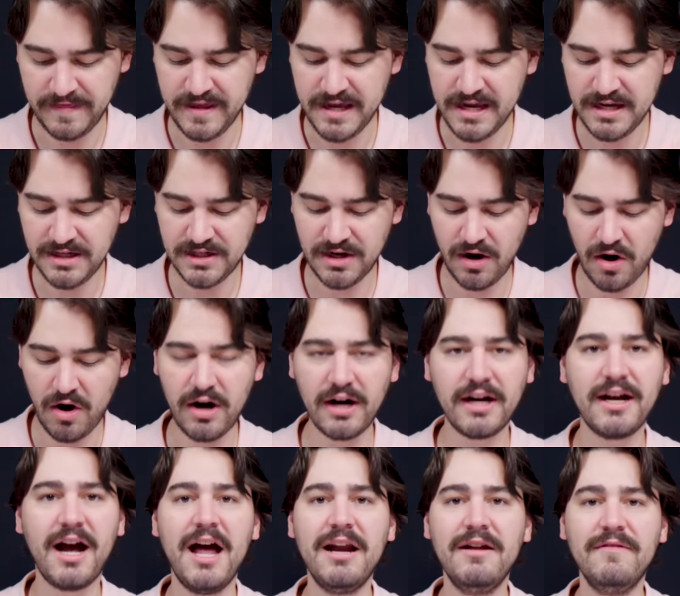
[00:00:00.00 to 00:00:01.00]
These are
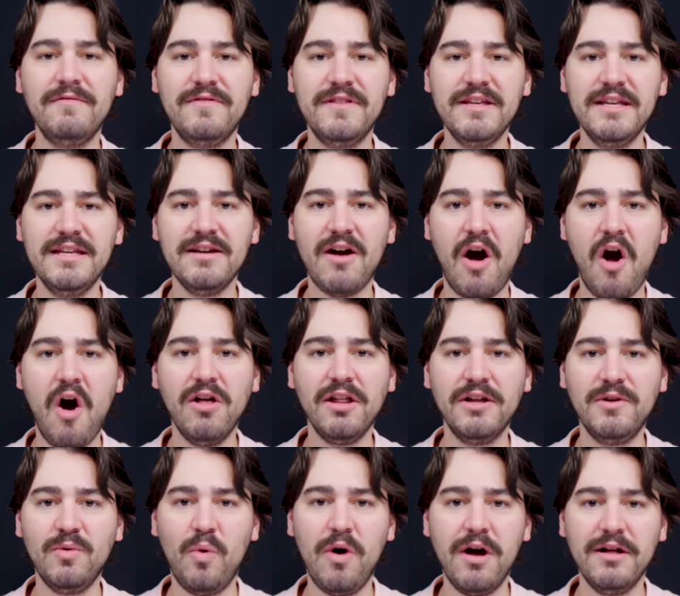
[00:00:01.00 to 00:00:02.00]
kind of the
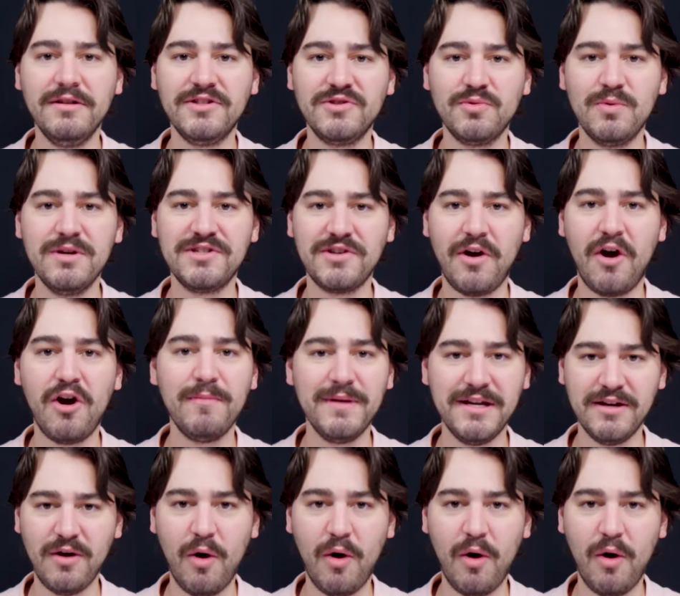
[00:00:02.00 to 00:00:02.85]
all-in-one Swiss Army